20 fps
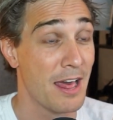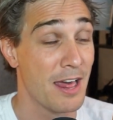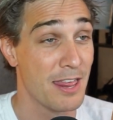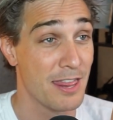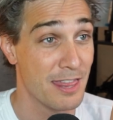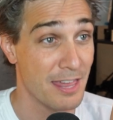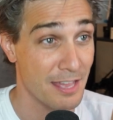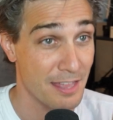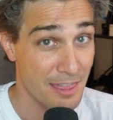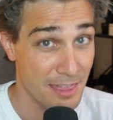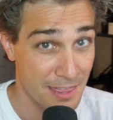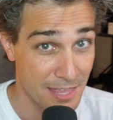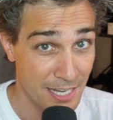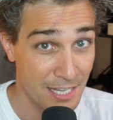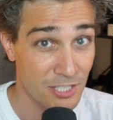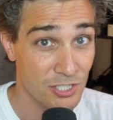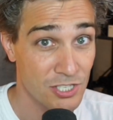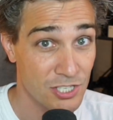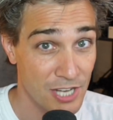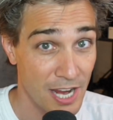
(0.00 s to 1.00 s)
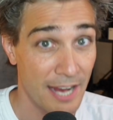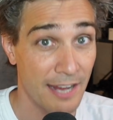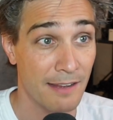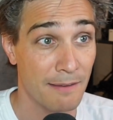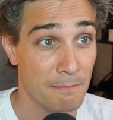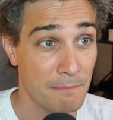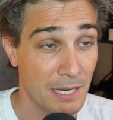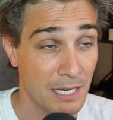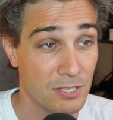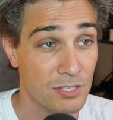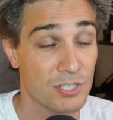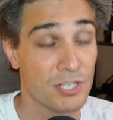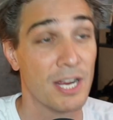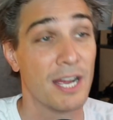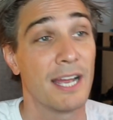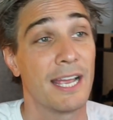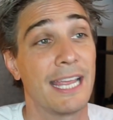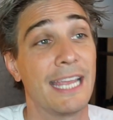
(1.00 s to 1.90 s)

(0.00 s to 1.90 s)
the thick shake mixture